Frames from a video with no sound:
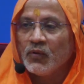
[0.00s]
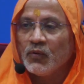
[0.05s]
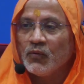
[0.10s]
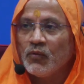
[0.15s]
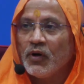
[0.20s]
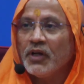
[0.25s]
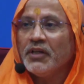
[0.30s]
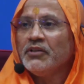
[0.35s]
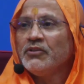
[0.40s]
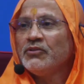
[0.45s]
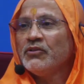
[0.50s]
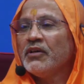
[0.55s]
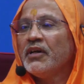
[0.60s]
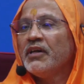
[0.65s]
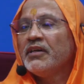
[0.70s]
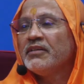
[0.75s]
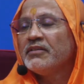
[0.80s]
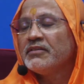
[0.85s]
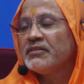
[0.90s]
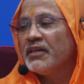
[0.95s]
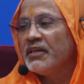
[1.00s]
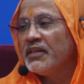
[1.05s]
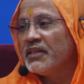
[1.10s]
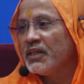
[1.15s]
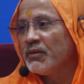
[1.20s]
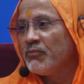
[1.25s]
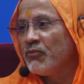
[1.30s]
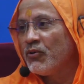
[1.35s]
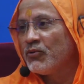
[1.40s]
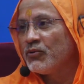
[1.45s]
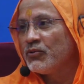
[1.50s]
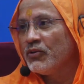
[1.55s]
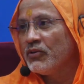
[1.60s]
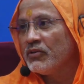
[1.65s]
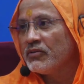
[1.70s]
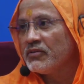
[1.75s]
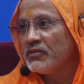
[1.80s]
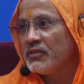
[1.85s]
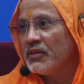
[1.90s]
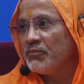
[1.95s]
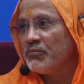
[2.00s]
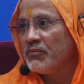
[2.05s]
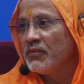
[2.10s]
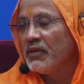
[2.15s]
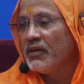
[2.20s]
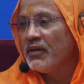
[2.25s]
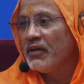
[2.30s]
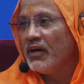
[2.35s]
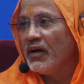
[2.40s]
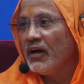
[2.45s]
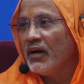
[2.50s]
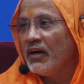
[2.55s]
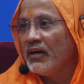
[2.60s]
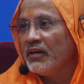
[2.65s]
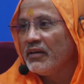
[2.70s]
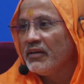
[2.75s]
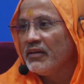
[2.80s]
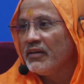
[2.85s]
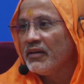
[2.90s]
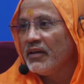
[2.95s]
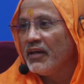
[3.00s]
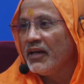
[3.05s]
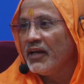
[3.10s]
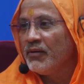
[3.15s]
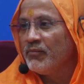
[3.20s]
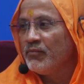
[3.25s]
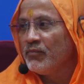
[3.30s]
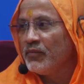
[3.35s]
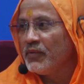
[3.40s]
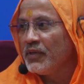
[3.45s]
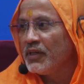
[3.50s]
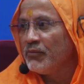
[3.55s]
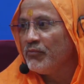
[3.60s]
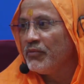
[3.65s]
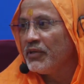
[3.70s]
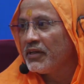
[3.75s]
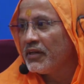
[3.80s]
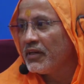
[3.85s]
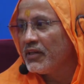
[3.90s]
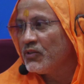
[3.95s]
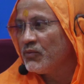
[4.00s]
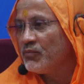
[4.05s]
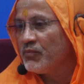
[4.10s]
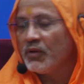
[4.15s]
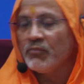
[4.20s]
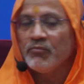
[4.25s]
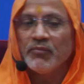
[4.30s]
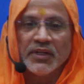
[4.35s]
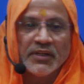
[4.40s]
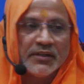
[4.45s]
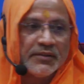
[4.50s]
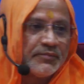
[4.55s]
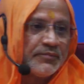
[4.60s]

What is your understanding about yourself? I am limitless Brahman.